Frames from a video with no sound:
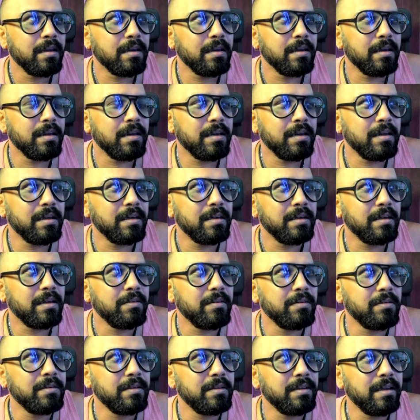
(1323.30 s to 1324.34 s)
and I
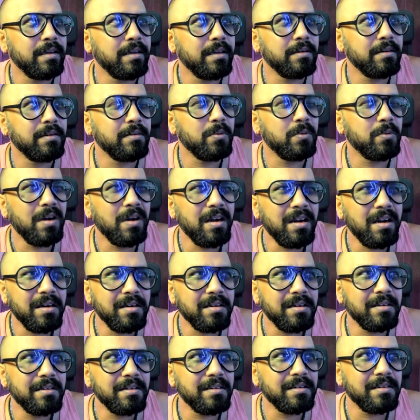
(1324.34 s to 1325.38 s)
was like, what,
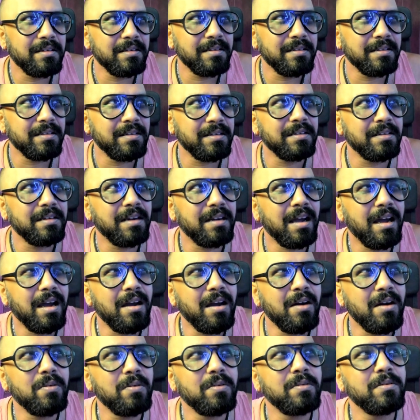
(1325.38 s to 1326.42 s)

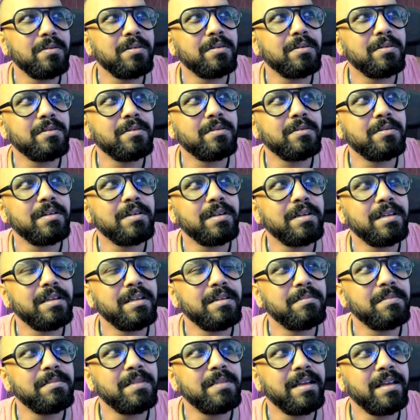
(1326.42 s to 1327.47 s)
how, you know,
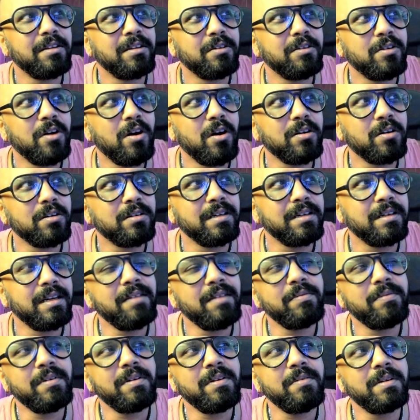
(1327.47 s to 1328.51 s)
like the doctor,
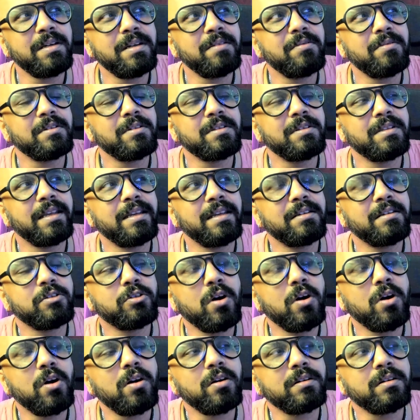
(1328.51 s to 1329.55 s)
everybody was like
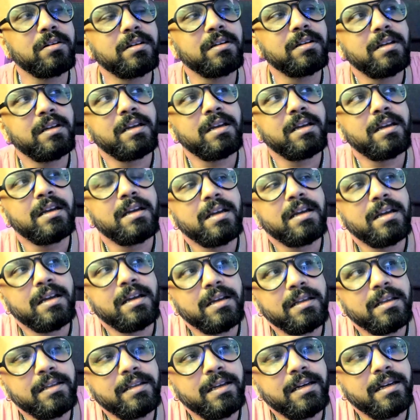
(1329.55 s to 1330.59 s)
shocked
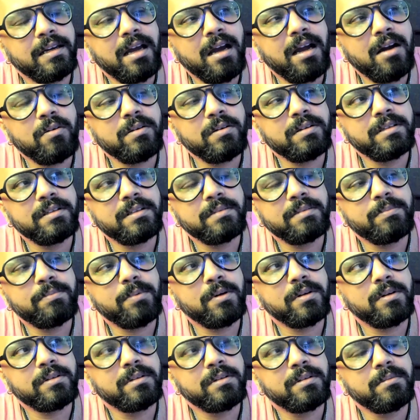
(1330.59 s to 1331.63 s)
that how is this
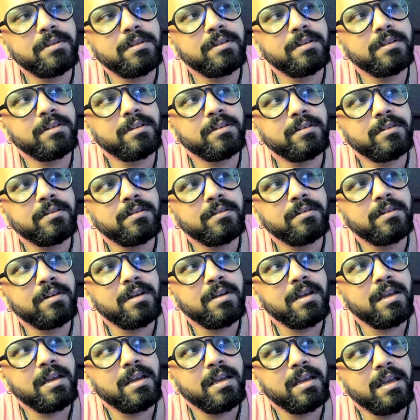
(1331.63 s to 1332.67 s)
possible, you know.
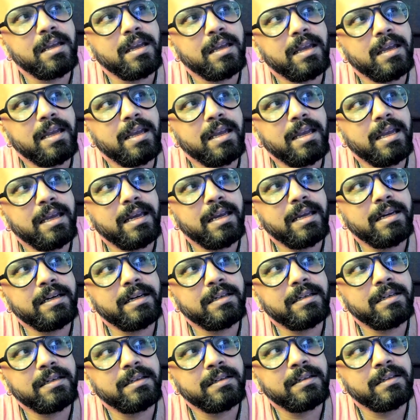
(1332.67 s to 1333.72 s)

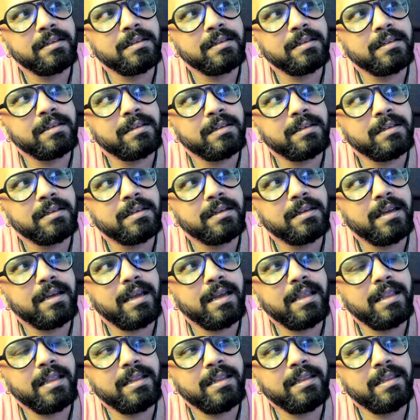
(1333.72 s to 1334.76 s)
And
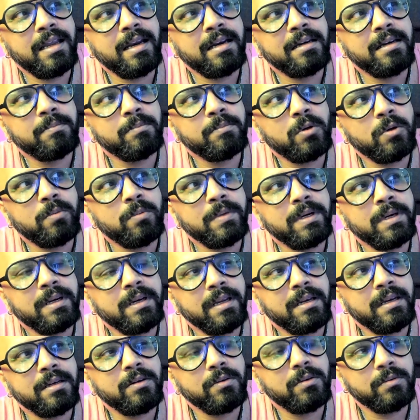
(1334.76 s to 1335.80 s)
at that moment
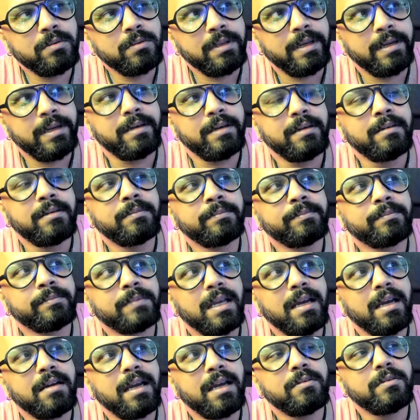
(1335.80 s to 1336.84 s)
I knew
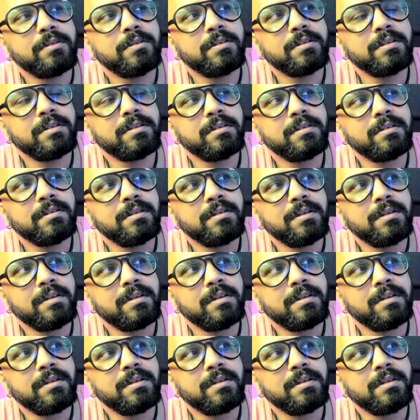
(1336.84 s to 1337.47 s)
that I was